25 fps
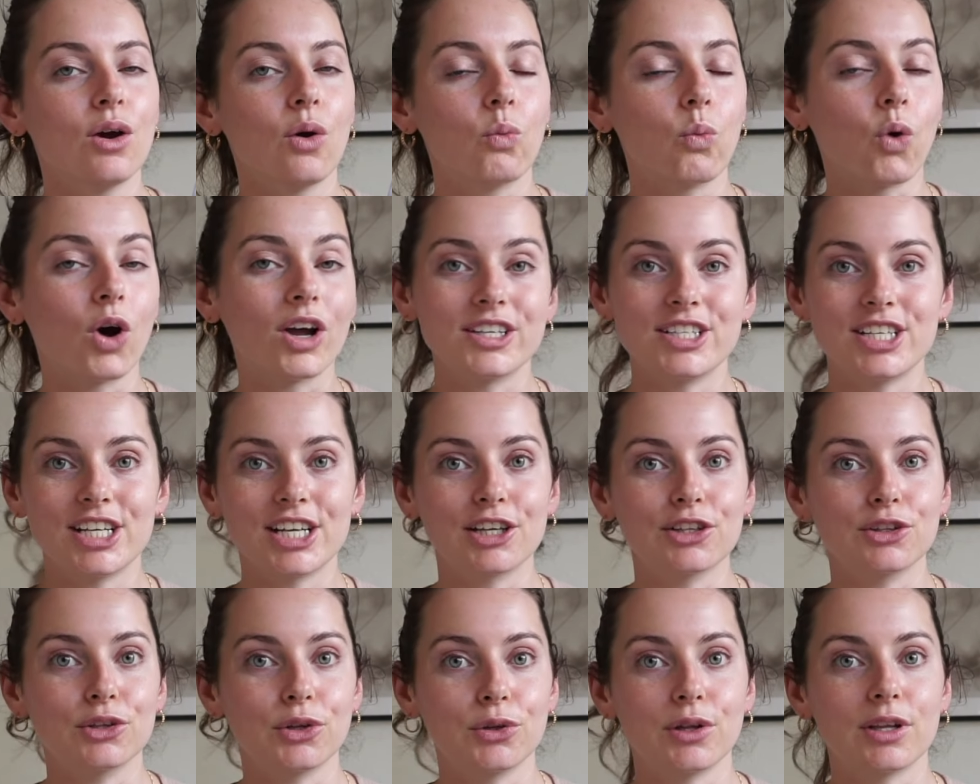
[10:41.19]

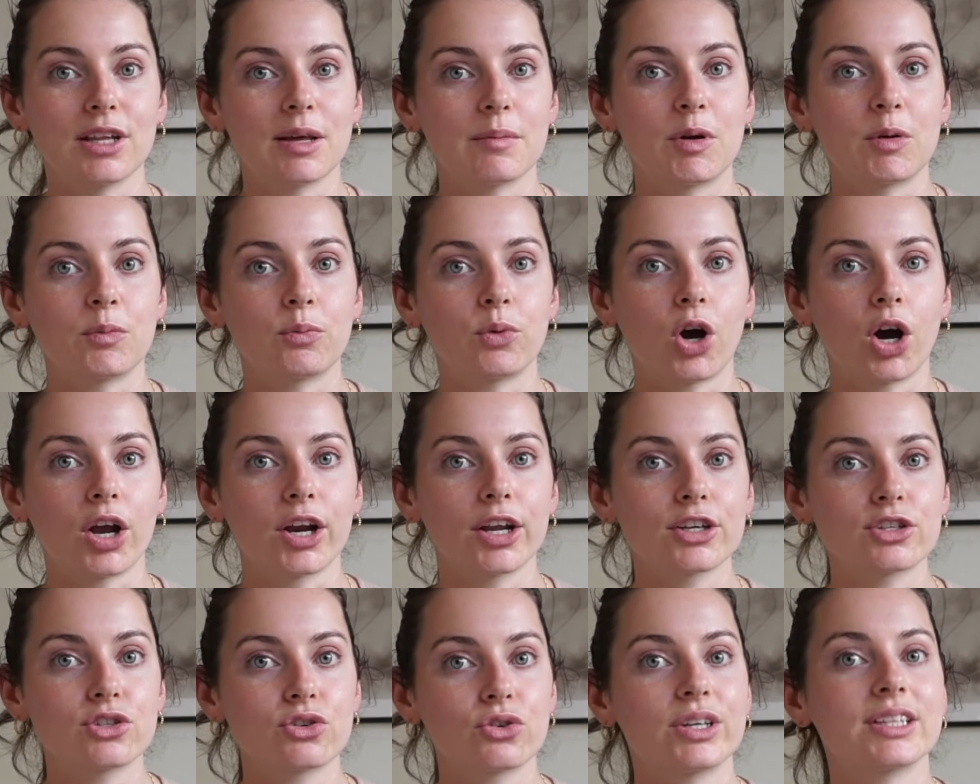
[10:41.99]
wanting Lululemon
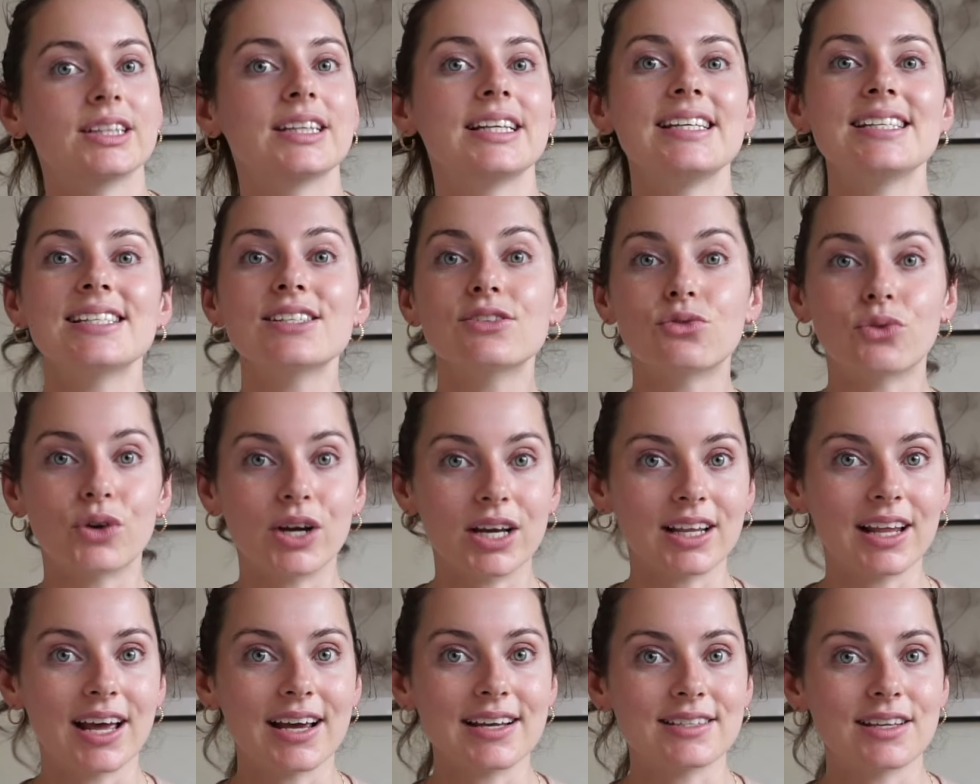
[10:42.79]
products, or at least
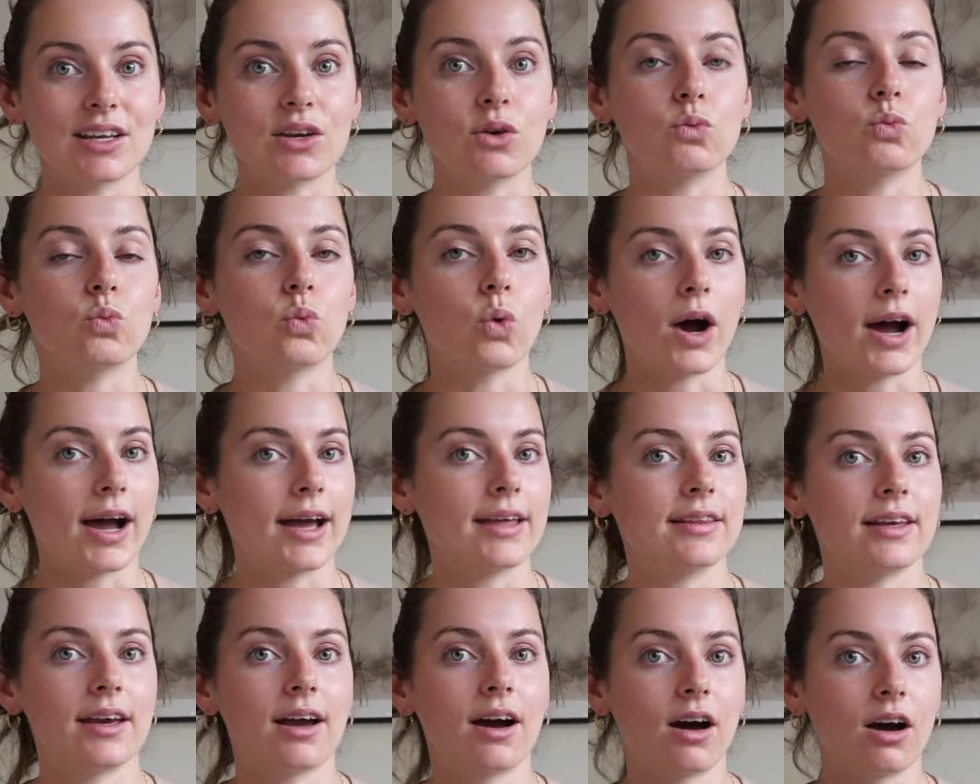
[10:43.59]
realizing why
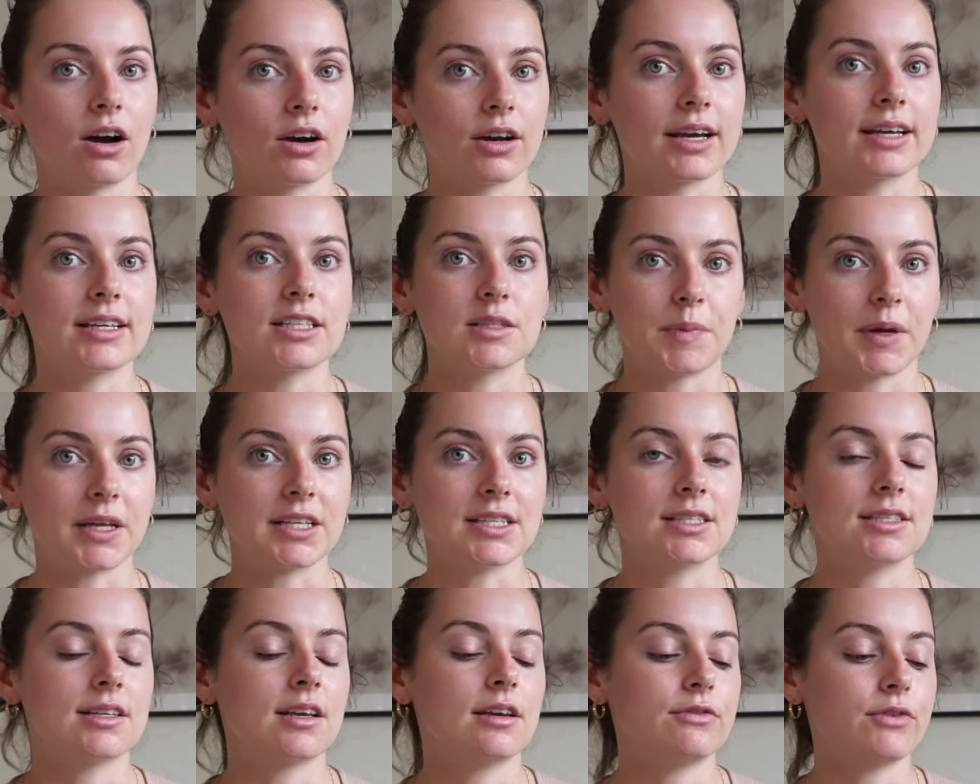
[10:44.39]
they are
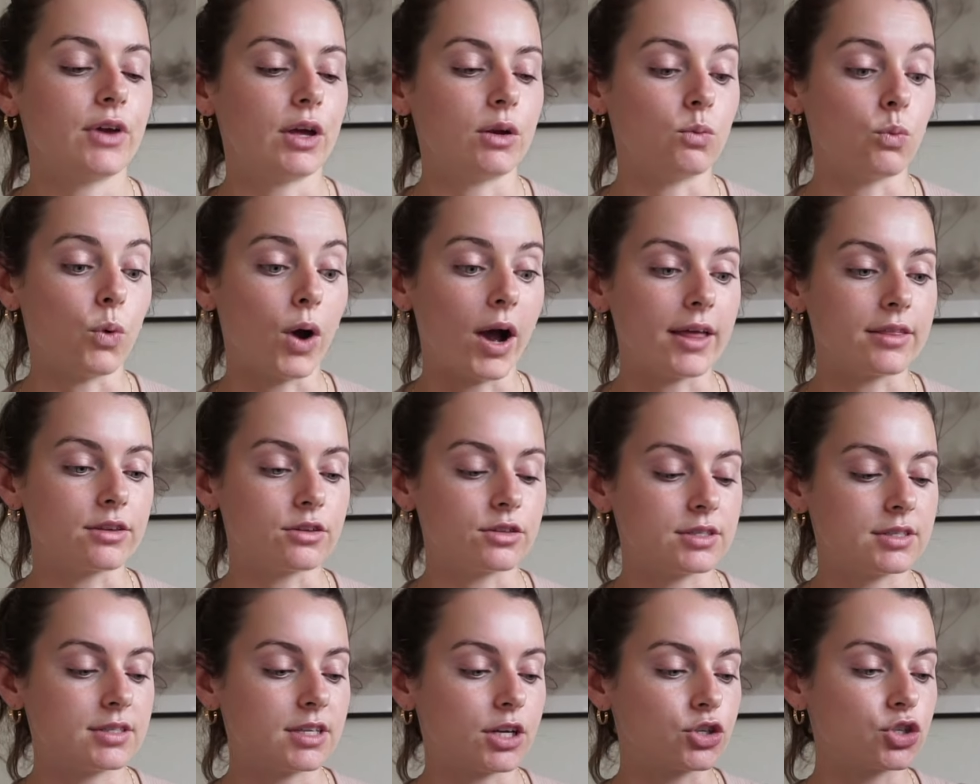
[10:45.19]
expensive and why
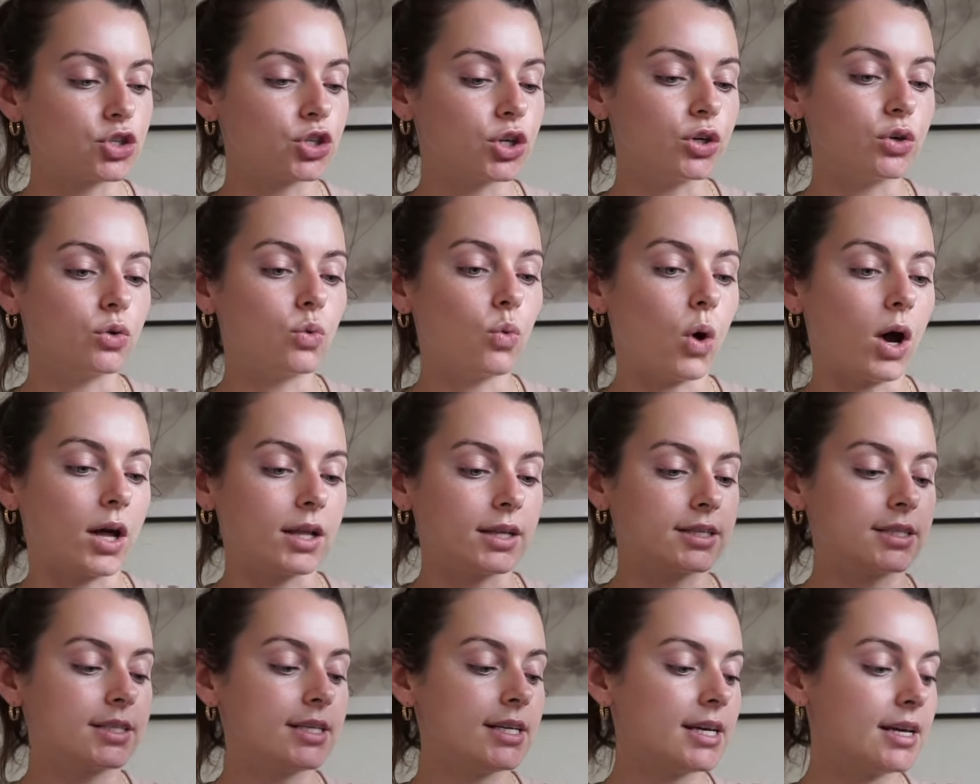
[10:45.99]
they're such good
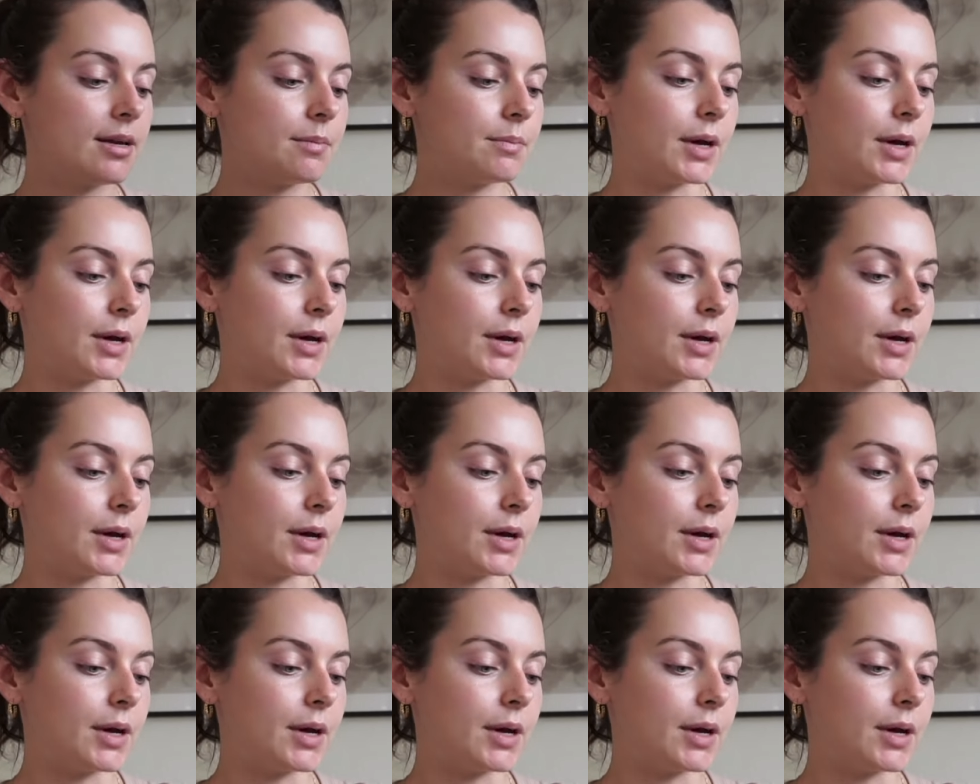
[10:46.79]
quality.